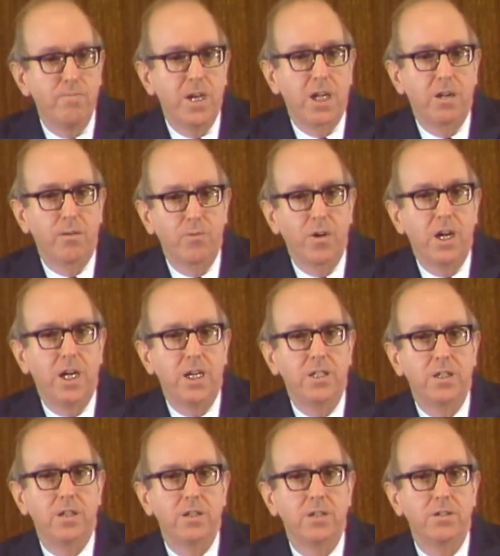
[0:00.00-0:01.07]
mental
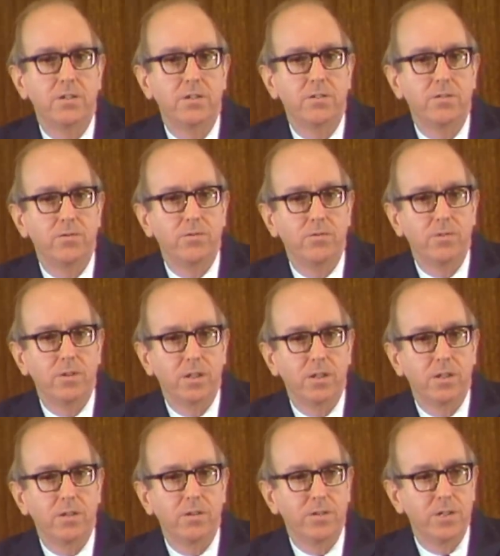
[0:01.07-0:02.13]
process to
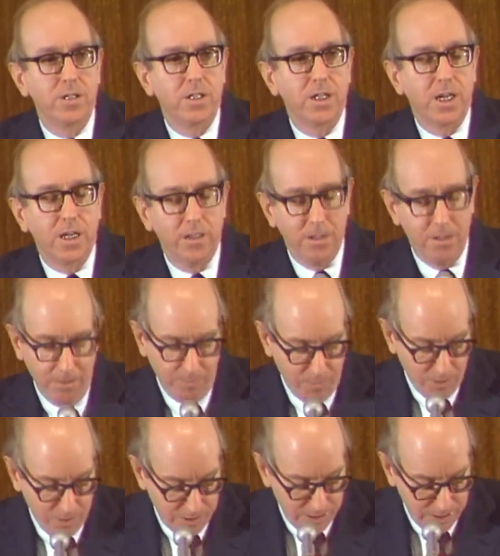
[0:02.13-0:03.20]
decide that the
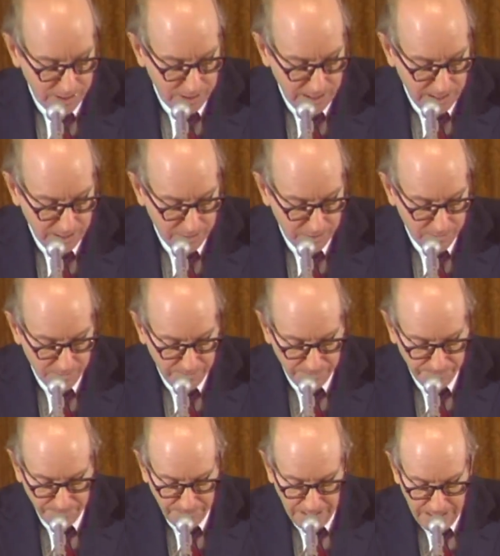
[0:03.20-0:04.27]
person is ineligible?
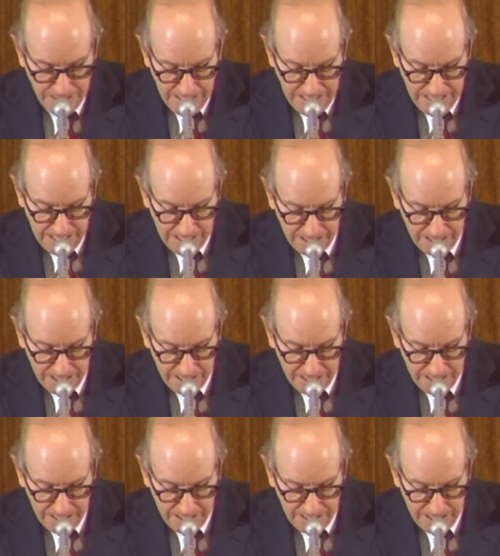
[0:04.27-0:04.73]
And I